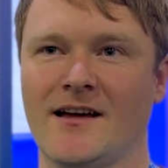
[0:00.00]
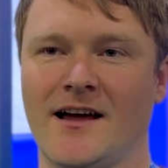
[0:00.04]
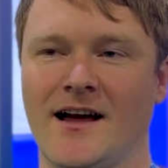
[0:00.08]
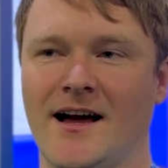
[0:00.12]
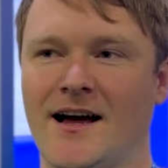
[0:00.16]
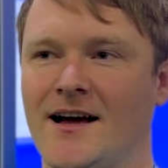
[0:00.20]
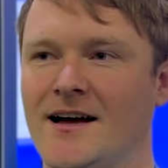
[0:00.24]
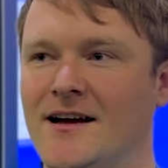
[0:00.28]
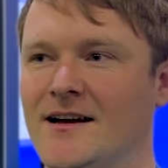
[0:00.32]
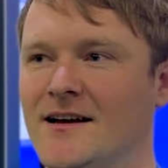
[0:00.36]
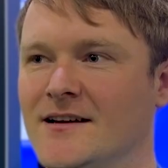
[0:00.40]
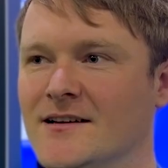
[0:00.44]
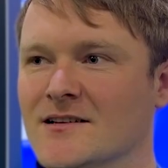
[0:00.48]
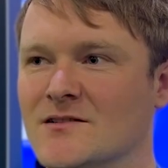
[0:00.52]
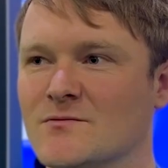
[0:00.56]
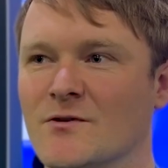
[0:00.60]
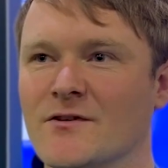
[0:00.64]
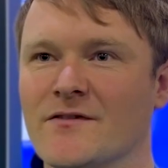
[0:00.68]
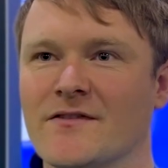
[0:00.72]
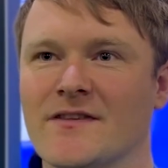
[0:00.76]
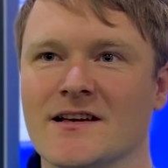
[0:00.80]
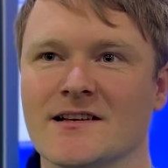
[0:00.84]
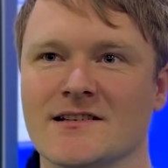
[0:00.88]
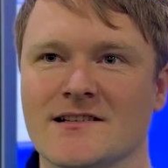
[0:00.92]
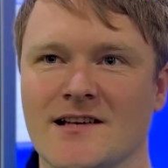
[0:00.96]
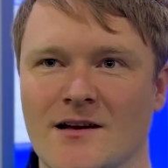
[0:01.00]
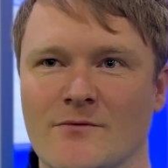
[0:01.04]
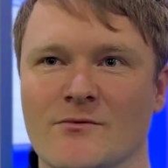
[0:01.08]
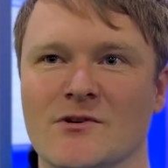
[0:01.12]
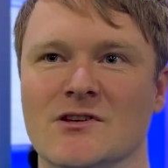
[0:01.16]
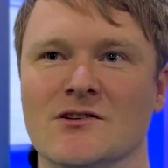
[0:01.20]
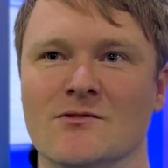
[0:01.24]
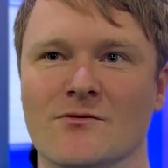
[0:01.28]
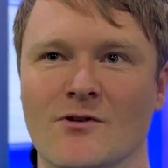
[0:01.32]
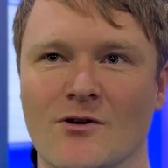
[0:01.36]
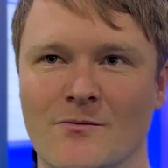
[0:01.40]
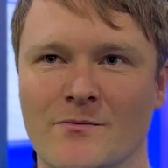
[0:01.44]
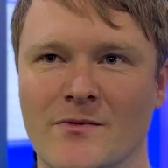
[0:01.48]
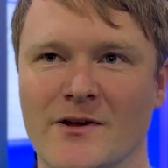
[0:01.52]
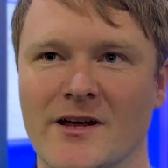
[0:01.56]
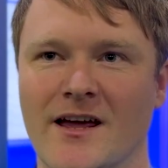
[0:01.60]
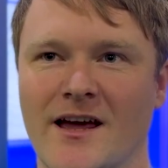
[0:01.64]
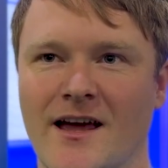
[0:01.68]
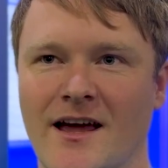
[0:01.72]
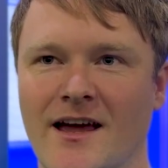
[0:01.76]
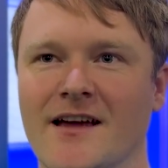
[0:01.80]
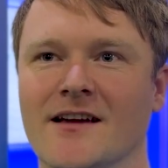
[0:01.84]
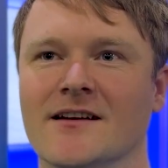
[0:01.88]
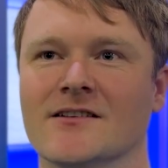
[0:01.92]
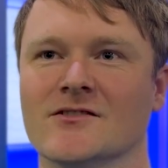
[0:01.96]
It's one thing saying we do
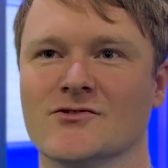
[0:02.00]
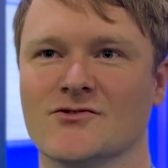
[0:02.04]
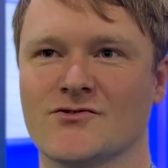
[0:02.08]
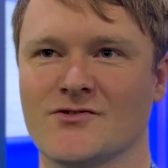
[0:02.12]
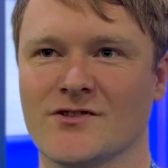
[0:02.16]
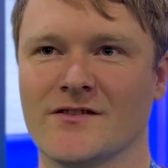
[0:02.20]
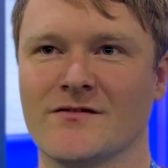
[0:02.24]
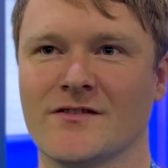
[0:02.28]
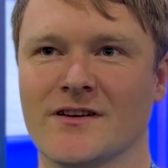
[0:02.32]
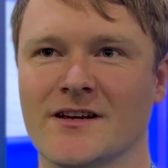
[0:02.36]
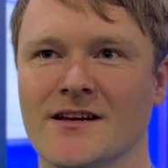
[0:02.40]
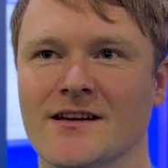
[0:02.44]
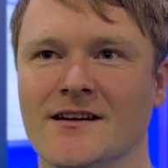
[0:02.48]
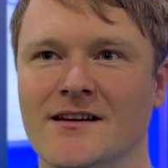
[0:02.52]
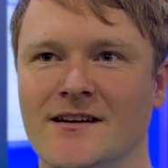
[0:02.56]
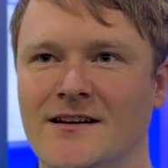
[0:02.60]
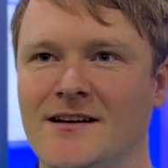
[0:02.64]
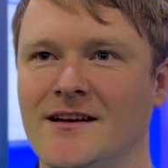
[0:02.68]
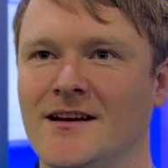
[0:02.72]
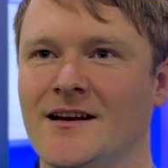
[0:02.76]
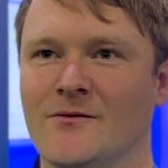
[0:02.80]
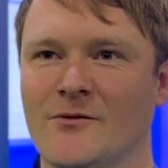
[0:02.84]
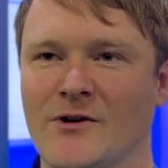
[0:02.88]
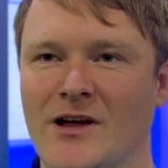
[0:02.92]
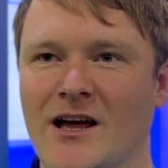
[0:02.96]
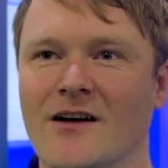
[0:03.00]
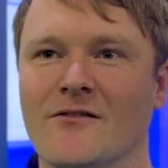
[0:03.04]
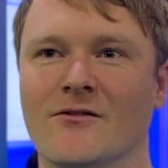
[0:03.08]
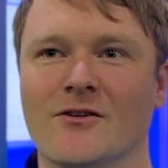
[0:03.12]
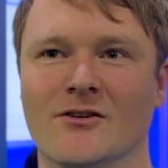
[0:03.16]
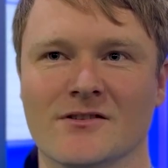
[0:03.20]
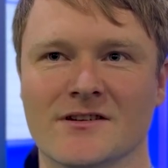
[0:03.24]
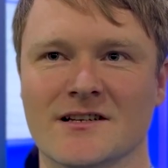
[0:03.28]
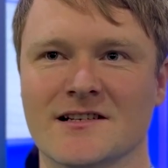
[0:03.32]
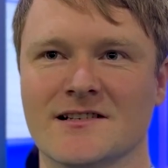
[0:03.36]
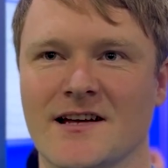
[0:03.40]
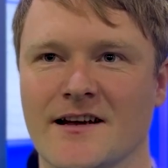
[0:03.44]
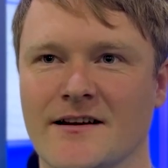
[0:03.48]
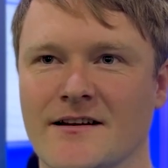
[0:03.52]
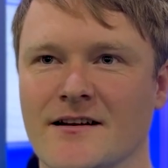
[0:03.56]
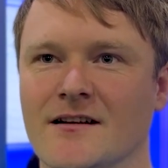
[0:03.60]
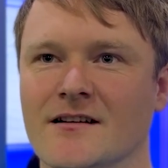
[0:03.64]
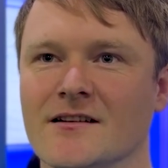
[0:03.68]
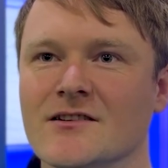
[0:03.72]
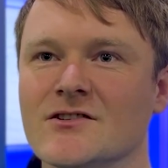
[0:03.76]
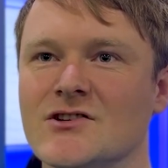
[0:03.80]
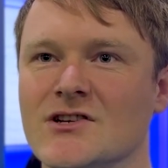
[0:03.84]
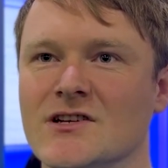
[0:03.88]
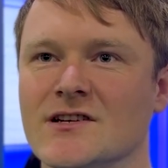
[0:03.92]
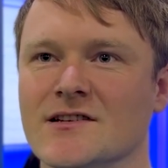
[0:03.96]
OPA and Trivia and we have all these
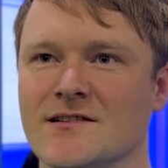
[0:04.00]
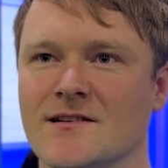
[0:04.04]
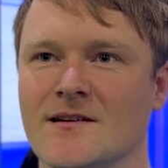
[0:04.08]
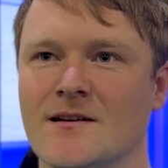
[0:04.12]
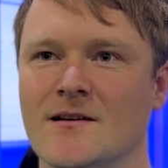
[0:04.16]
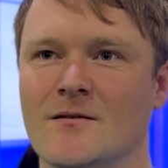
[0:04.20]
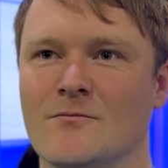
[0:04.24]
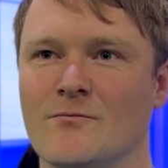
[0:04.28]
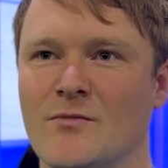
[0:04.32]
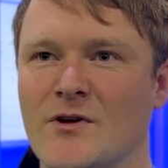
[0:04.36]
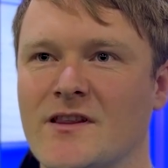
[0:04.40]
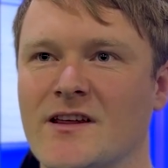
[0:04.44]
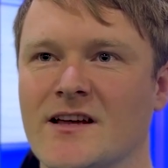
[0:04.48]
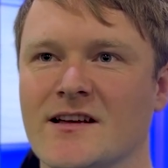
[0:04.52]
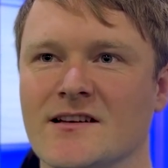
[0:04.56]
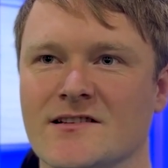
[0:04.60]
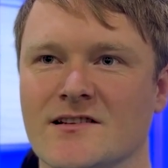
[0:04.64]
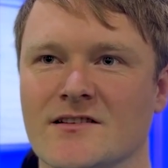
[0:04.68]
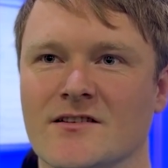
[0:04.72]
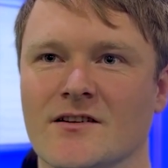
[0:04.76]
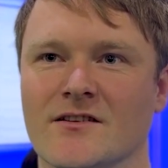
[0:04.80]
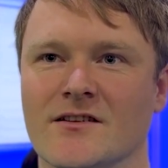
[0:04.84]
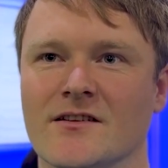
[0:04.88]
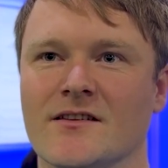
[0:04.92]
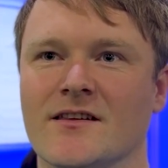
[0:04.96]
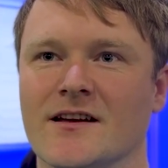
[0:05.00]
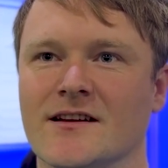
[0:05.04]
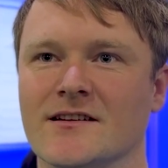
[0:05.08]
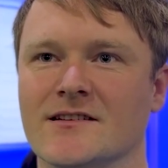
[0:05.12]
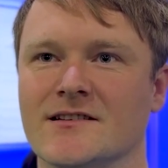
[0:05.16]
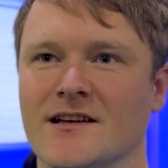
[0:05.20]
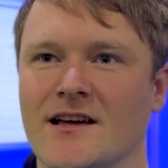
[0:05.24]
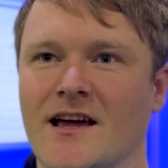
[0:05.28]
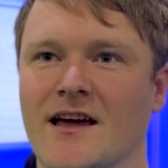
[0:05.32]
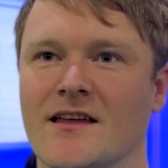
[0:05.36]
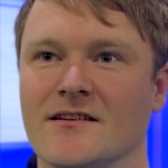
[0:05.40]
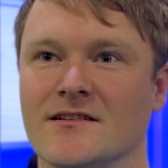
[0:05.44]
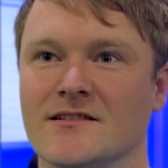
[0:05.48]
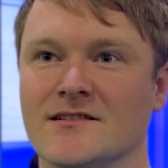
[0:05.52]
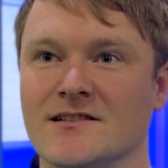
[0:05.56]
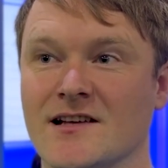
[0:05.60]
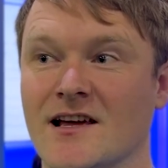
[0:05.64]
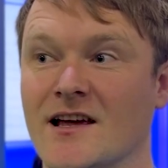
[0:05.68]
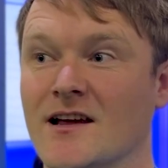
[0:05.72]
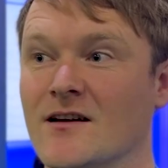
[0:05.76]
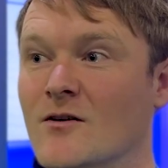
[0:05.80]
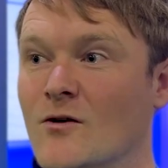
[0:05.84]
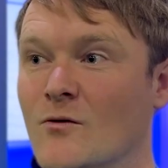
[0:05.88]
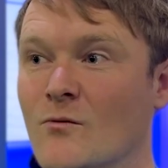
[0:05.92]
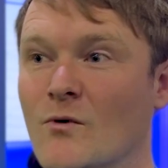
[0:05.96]
technologies, but I think it's another thing together to
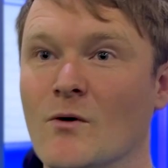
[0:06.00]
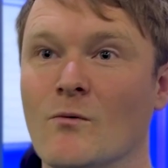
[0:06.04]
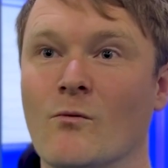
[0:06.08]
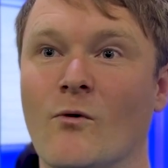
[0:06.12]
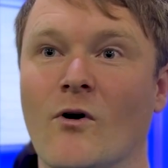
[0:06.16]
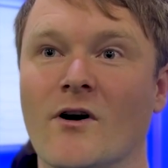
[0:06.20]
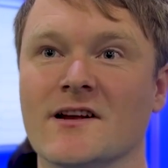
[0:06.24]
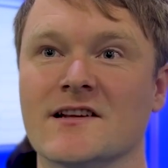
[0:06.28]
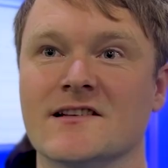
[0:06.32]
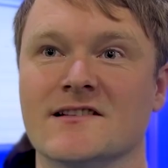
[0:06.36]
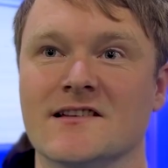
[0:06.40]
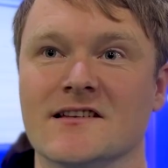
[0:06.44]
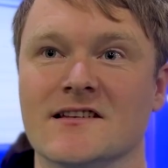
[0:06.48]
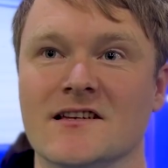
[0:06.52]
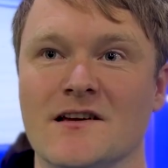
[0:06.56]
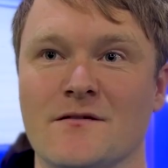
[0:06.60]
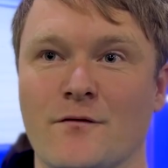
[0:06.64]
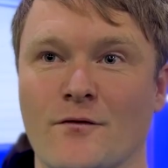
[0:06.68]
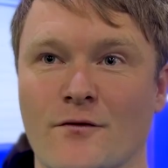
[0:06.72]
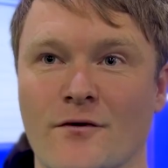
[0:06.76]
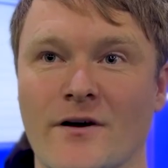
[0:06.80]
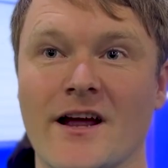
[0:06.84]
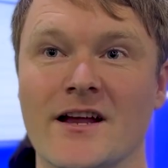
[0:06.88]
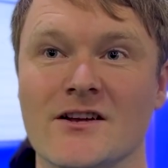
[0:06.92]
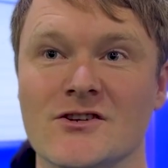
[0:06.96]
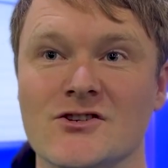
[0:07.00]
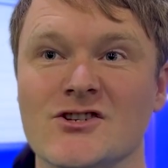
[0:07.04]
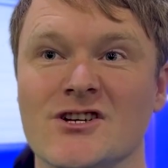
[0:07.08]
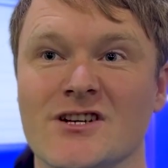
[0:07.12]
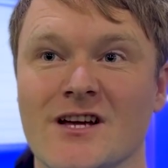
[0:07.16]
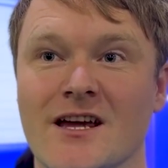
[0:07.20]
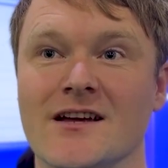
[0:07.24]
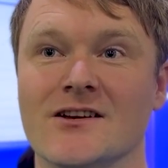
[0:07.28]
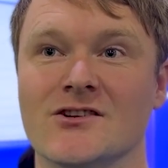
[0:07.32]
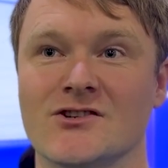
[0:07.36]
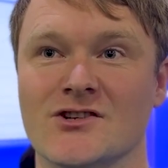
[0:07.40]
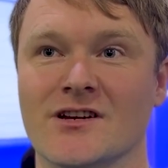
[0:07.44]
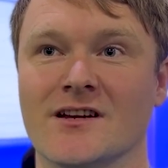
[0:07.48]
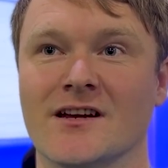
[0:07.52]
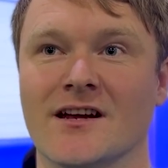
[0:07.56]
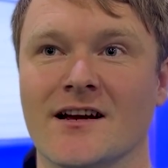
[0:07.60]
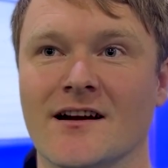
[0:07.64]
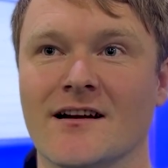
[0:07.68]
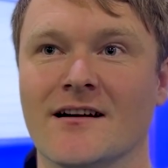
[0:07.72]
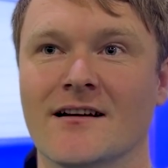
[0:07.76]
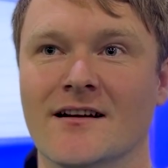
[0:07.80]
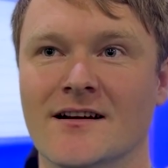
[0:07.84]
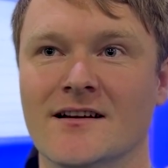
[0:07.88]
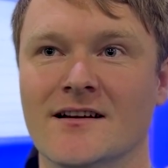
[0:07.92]
say, well, what is the differentiation here?